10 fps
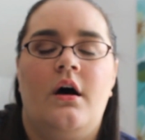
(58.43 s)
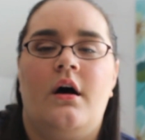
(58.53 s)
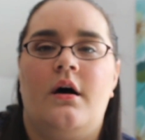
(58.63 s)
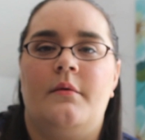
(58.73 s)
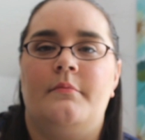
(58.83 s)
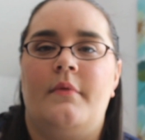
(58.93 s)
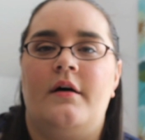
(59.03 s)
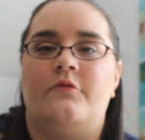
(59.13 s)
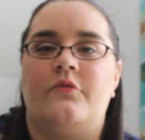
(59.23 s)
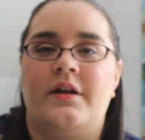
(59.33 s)
Um,
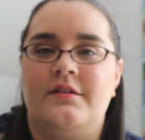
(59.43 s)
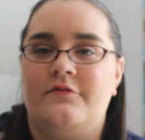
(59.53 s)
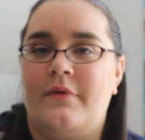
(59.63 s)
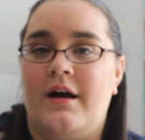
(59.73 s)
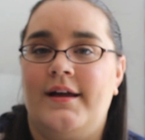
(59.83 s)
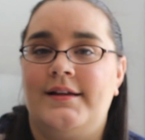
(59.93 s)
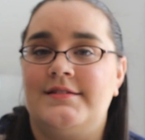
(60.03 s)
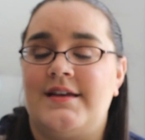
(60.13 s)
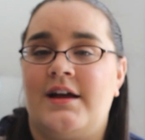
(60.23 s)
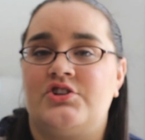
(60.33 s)
a friend of mine
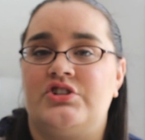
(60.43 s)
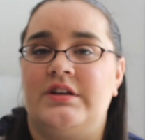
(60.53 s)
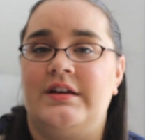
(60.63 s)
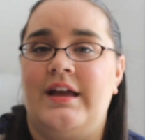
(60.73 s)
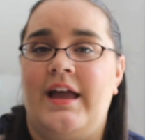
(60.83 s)
is actually